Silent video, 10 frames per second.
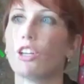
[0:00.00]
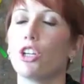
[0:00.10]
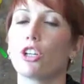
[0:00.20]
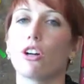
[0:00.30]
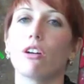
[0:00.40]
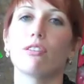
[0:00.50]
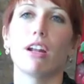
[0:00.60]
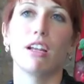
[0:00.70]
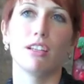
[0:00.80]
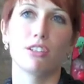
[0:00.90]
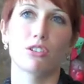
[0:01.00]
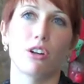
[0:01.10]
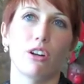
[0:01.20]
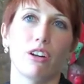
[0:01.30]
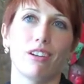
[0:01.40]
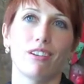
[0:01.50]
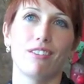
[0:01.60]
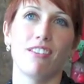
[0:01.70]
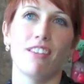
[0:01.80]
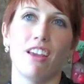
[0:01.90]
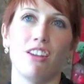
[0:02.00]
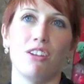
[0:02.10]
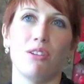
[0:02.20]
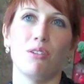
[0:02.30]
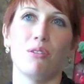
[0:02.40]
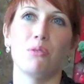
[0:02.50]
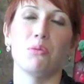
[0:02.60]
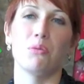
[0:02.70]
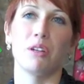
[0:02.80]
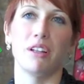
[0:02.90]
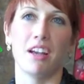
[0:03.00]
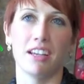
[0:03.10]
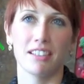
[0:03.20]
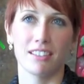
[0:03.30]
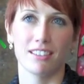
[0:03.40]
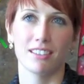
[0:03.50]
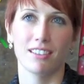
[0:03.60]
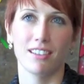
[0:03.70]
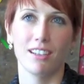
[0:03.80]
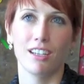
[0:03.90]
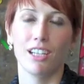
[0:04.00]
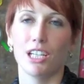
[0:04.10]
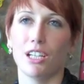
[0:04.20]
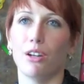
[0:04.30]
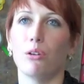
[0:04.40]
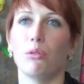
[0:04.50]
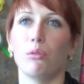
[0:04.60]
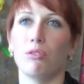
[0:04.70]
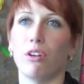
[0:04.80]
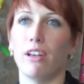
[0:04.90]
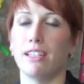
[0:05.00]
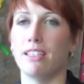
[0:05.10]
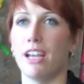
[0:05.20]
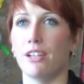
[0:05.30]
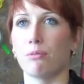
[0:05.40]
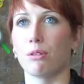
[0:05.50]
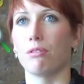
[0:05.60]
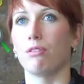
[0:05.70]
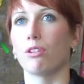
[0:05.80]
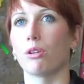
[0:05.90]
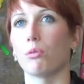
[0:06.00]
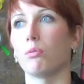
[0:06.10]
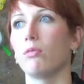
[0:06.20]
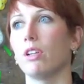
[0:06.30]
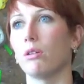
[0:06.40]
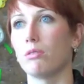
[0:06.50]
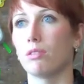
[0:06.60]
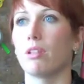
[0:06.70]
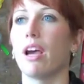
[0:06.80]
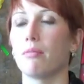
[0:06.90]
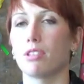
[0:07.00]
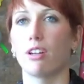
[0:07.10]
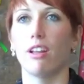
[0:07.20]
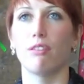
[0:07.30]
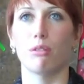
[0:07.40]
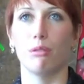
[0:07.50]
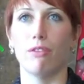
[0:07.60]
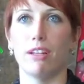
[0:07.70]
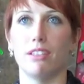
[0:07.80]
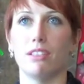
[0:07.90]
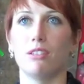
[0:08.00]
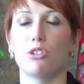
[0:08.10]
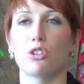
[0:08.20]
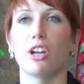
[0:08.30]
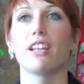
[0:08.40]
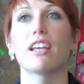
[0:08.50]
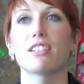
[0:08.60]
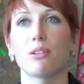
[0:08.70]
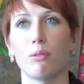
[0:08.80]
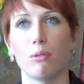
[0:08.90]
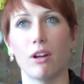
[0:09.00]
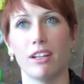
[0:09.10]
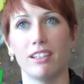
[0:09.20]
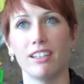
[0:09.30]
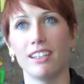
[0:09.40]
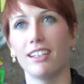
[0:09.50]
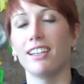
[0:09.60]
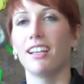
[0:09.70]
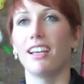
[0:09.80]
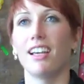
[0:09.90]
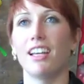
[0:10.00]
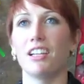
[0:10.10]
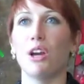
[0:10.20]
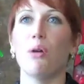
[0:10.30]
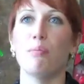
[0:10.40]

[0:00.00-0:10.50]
You're already stronger than you realize. You know, we've all had days where, or, you know, times in our life where we've had to train less than we wanted and come